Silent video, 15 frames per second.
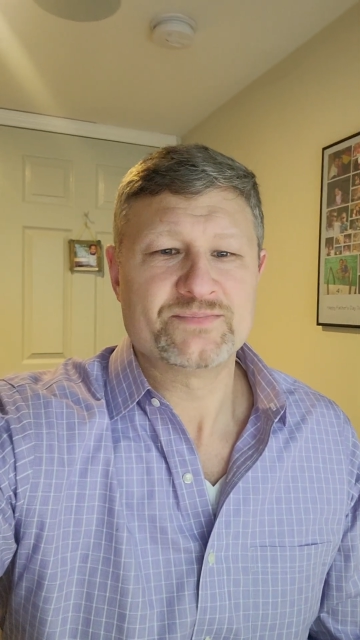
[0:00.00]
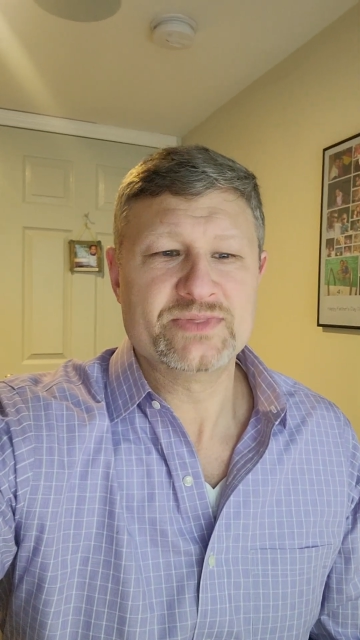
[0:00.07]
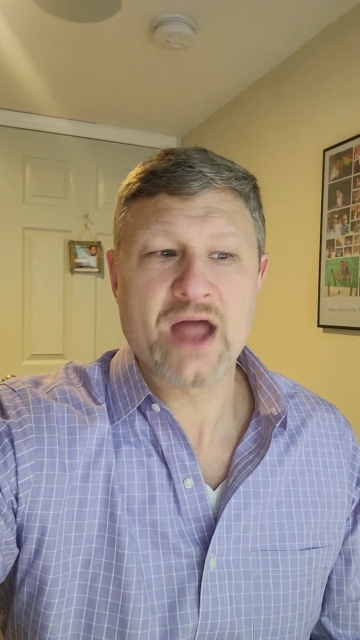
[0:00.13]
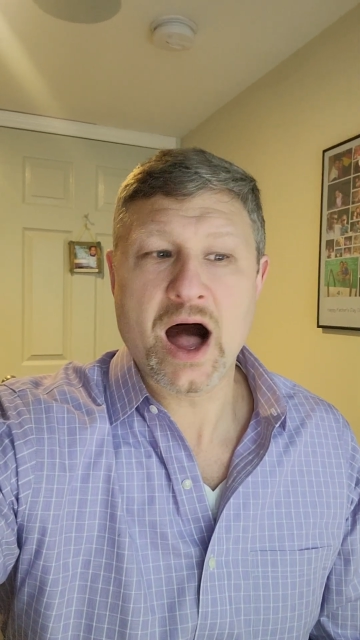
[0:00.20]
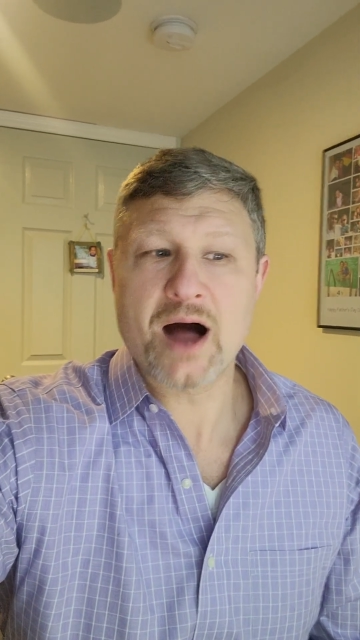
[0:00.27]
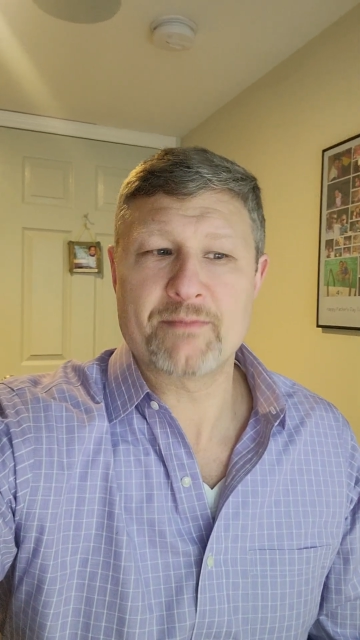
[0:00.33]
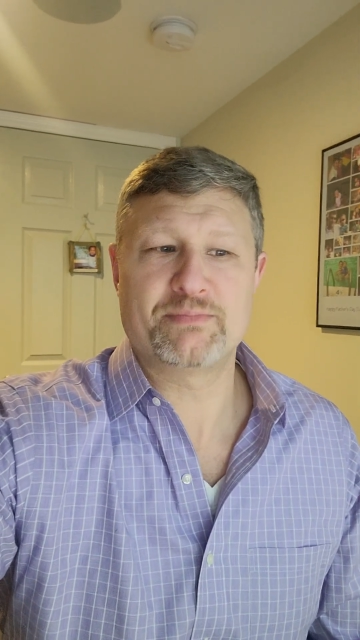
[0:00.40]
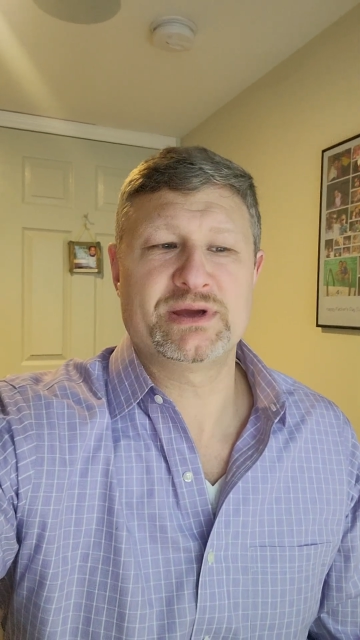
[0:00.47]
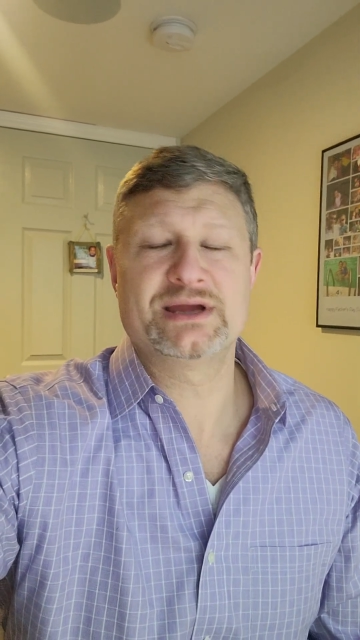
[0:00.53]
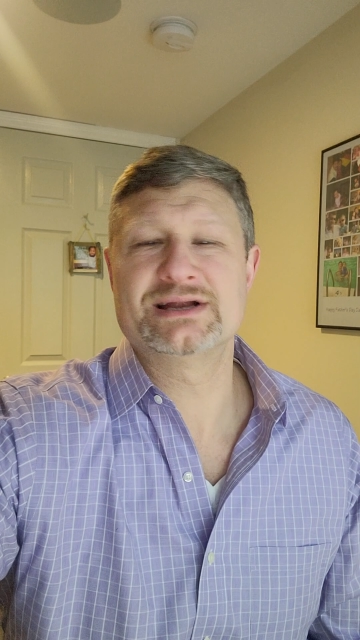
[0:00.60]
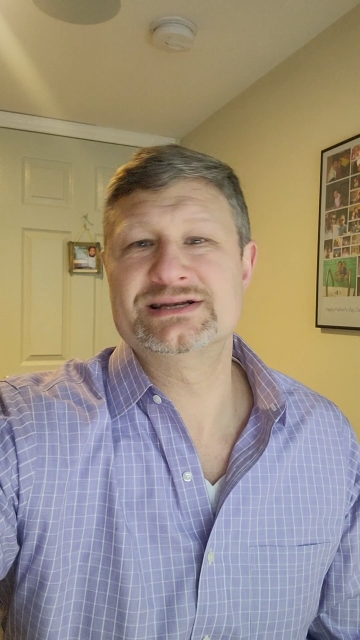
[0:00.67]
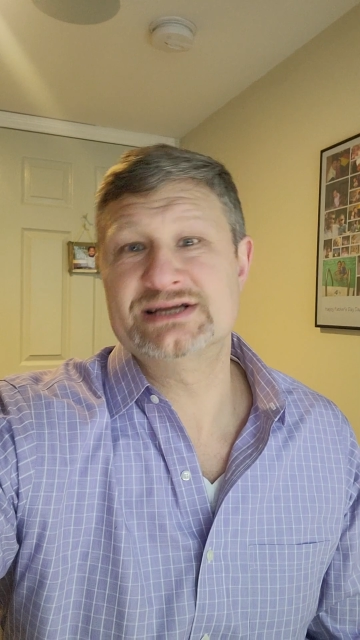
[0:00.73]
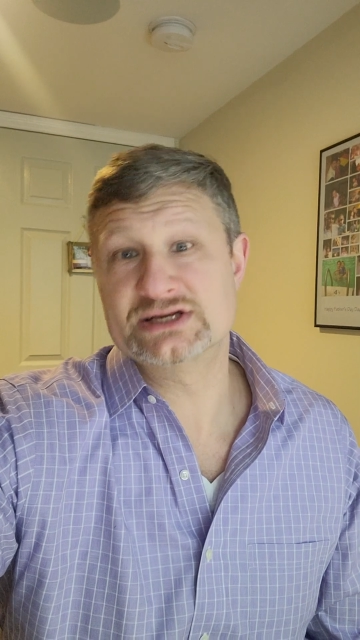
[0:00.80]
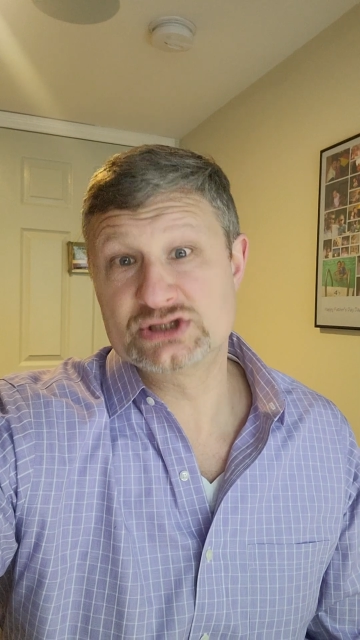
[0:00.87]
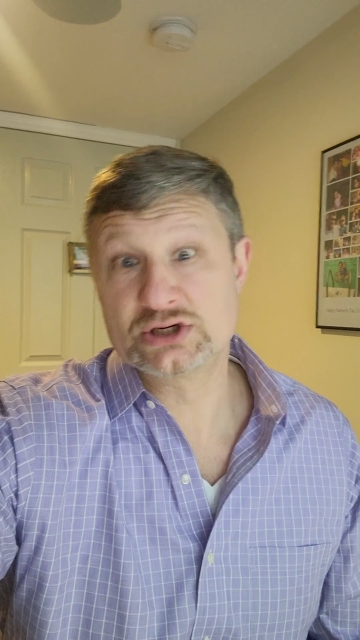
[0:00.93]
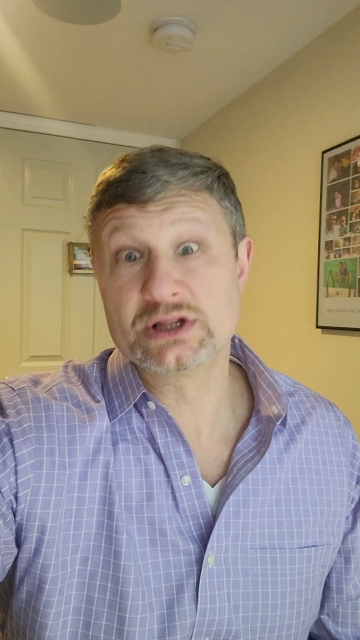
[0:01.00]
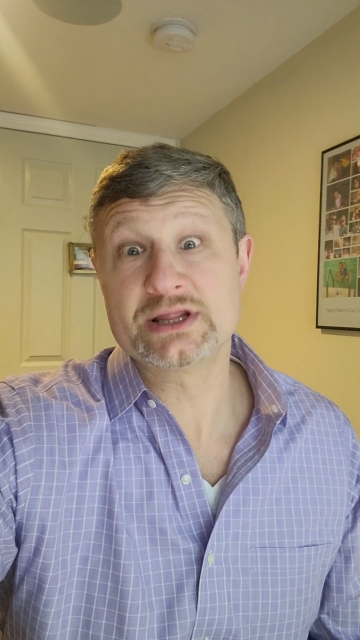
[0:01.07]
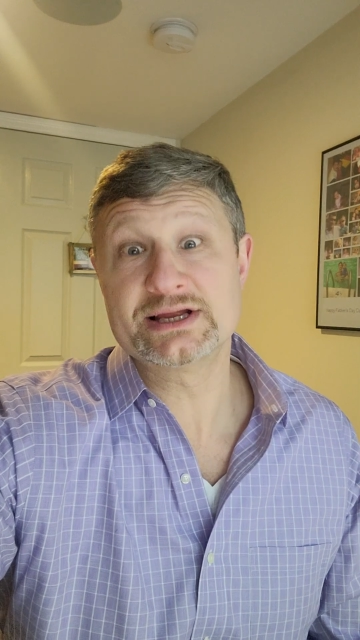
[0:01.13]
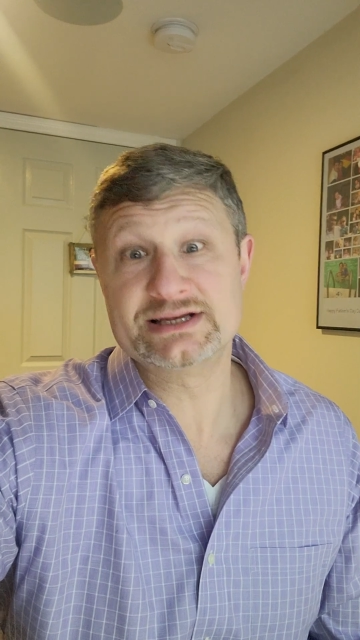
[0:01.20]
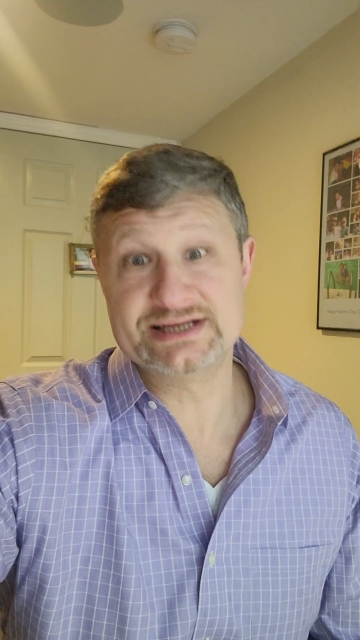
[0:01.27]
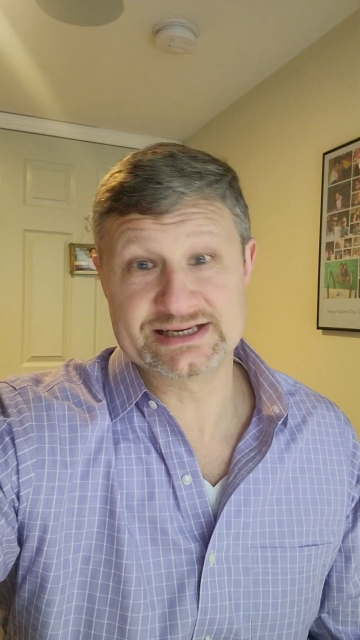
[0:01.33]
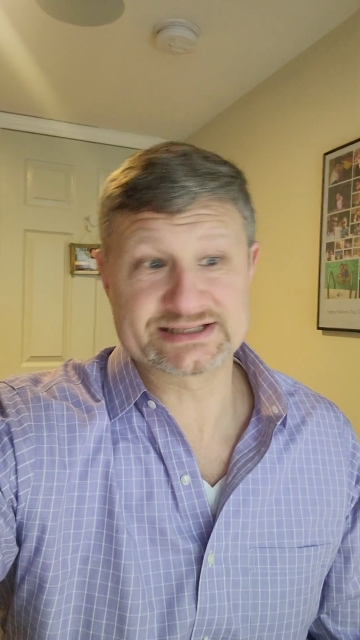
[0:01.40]
not being
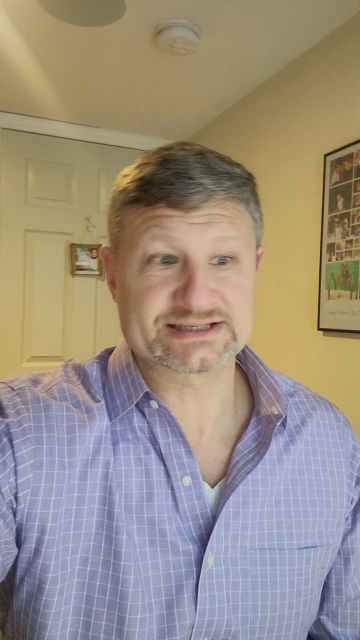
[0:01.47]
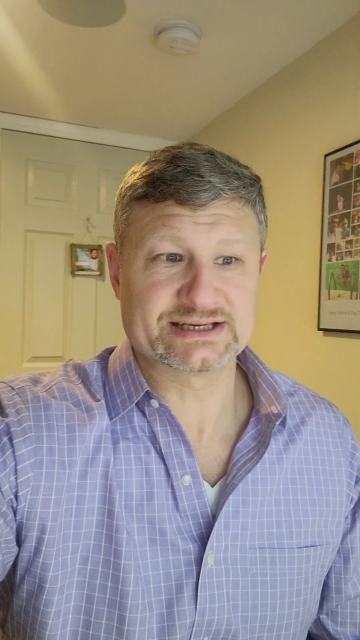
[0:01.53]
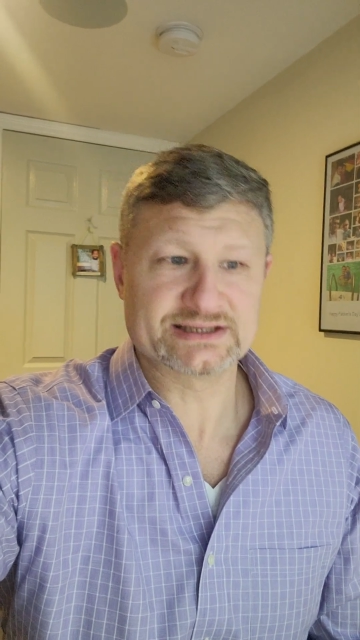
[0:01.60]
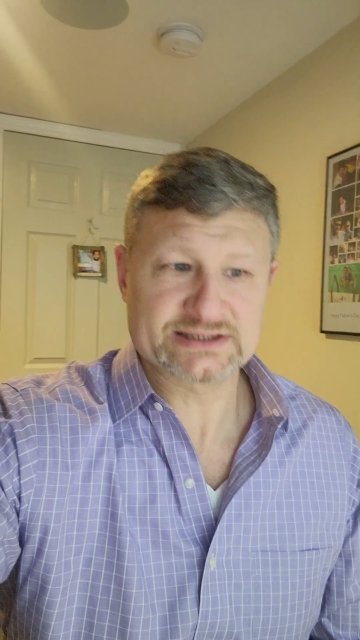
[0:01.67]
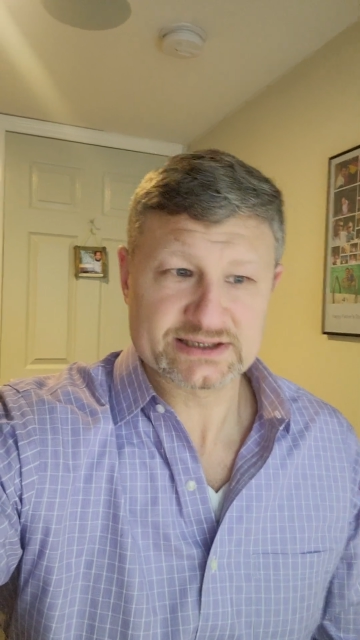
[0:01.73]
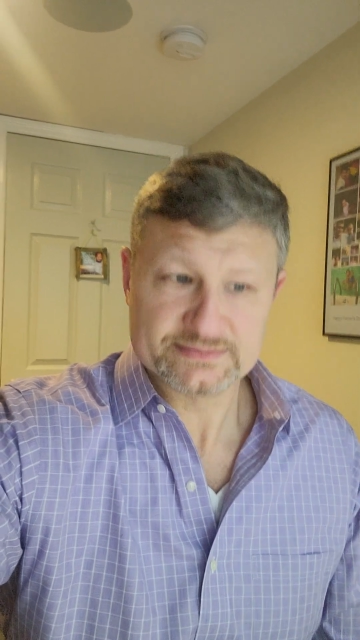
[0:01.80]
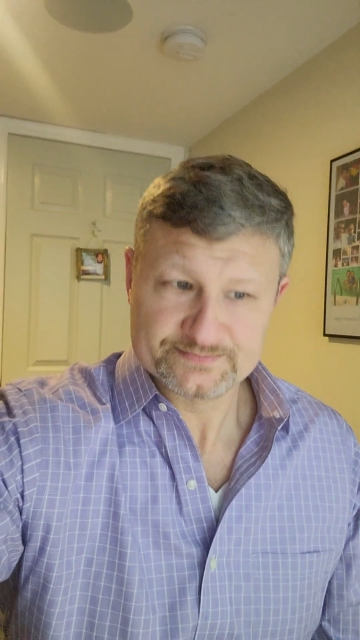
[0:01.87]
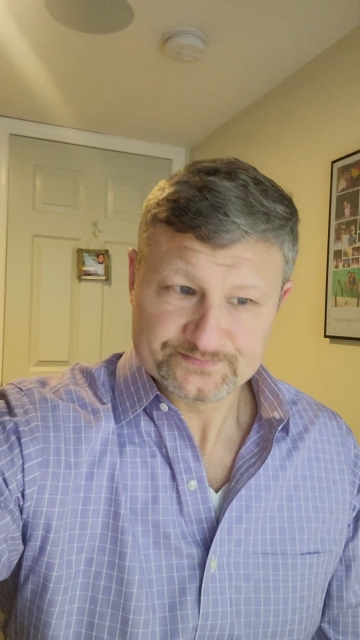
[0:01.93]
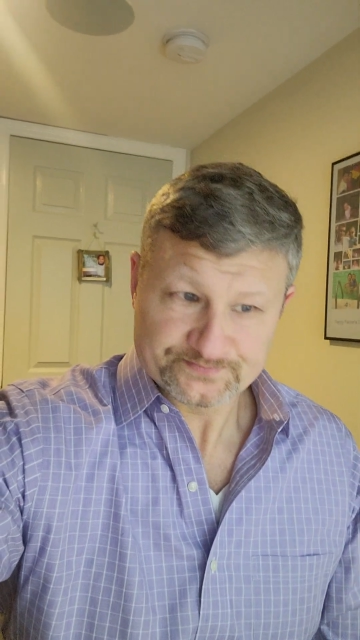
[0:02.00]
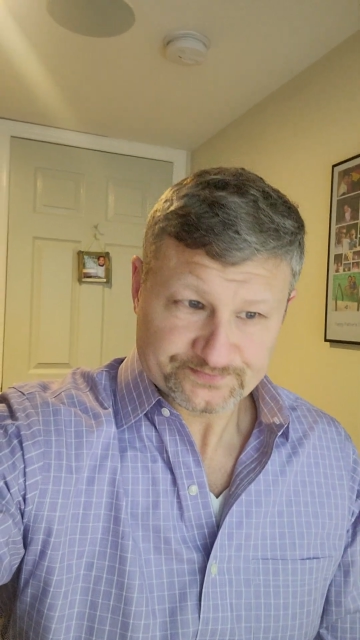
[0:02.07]
digitally distant.